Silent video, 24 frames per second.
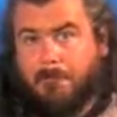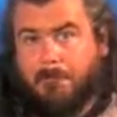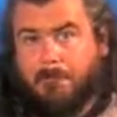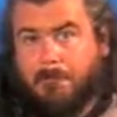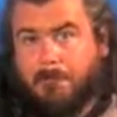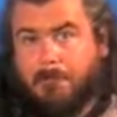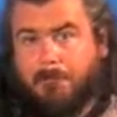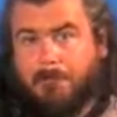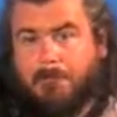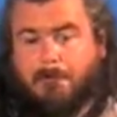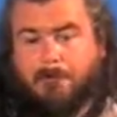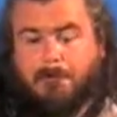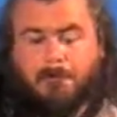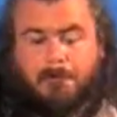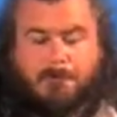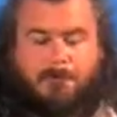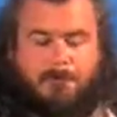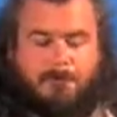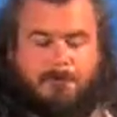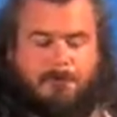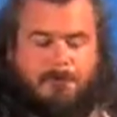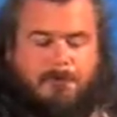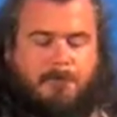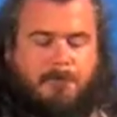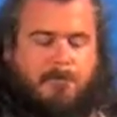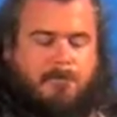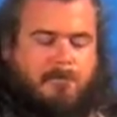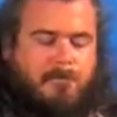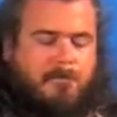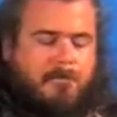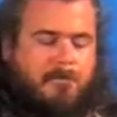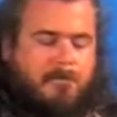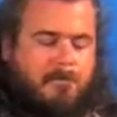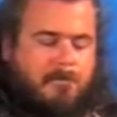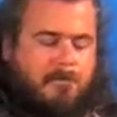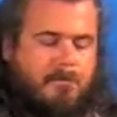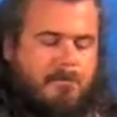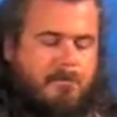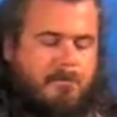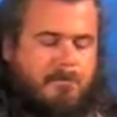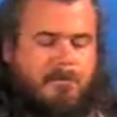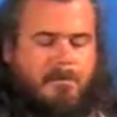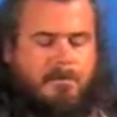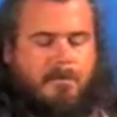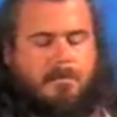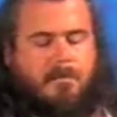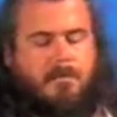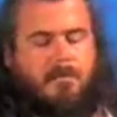
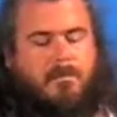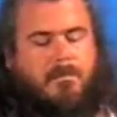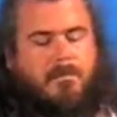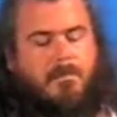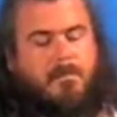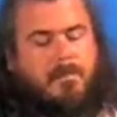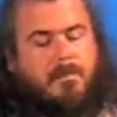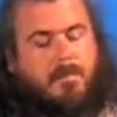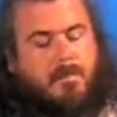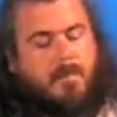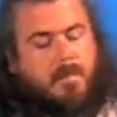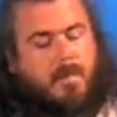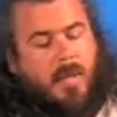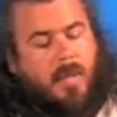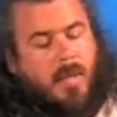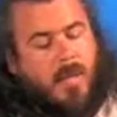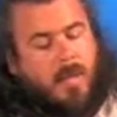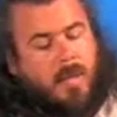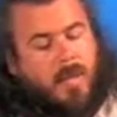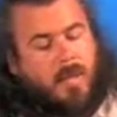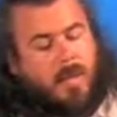No one is speaking in this clip.